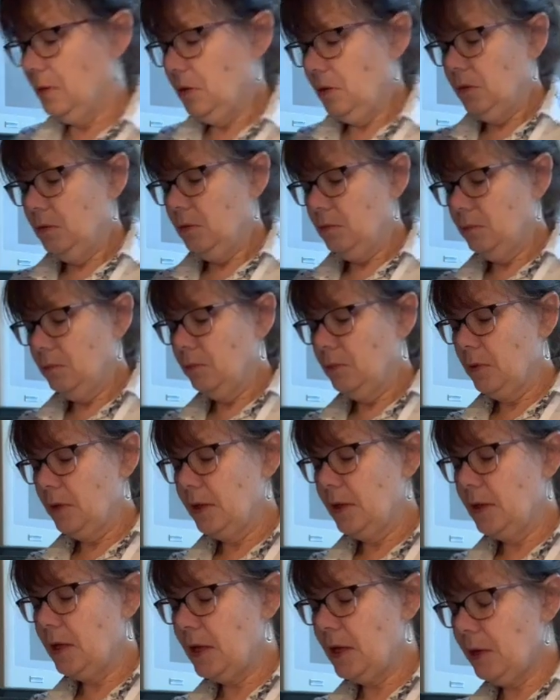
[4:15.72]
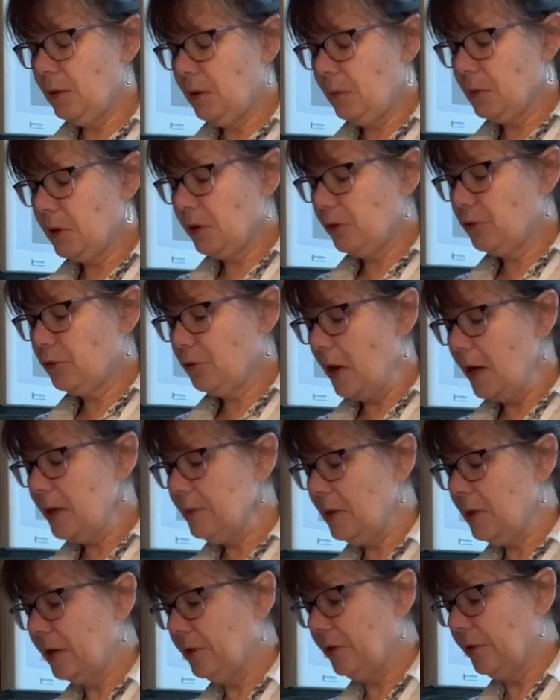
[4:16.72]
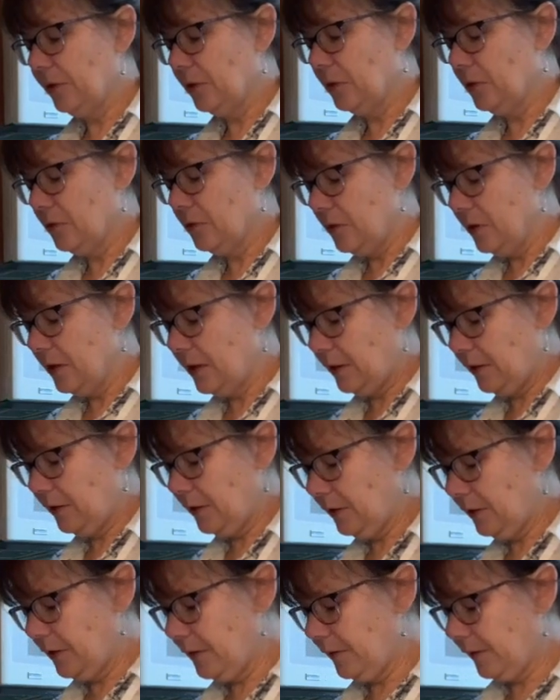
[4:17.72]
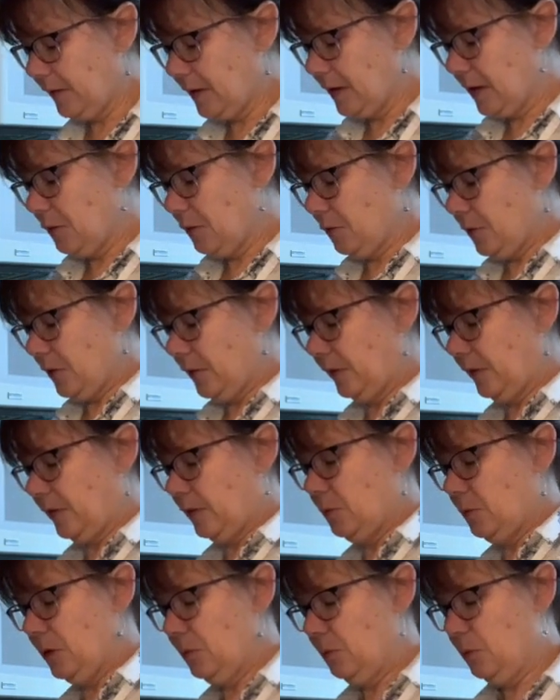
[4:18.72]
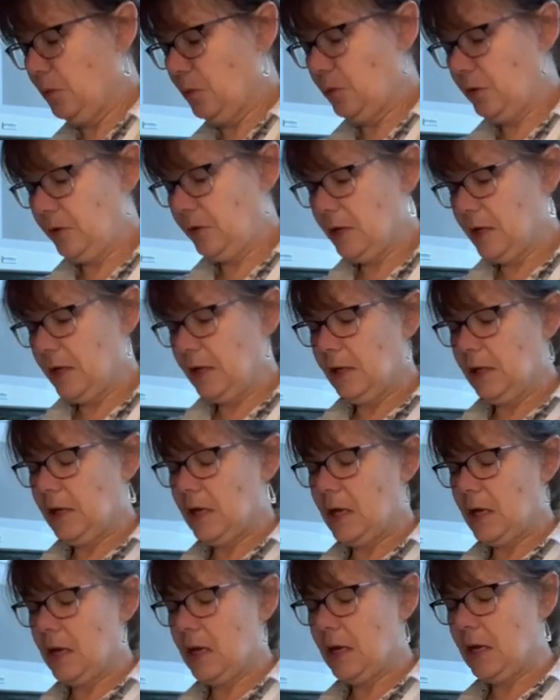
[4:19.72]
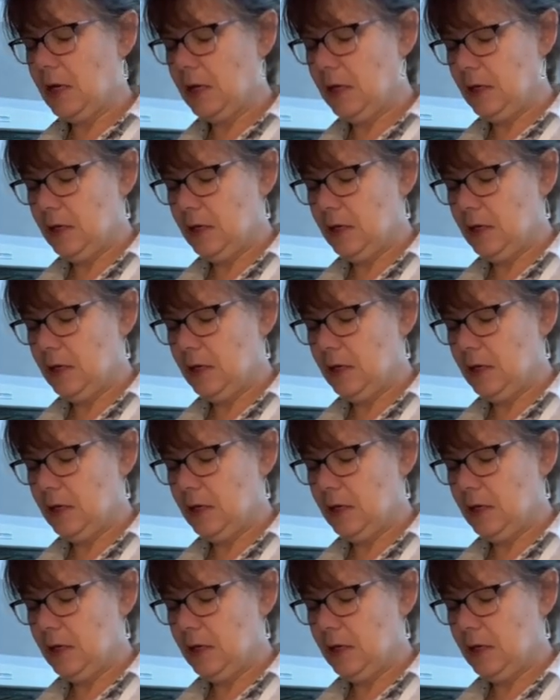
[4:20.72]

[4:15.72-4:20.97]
All right, and I'm gonna try to make a circle. It looks like it wants to be more like a,